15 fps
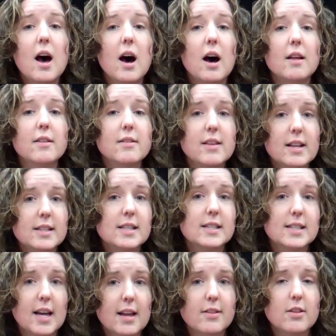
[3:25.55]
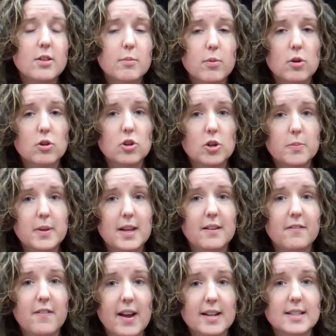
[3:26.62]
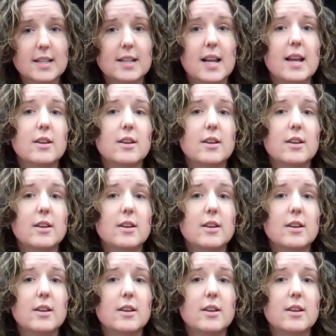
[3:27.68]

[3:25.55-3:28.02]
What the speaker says: then that's a sign that the burn could be infected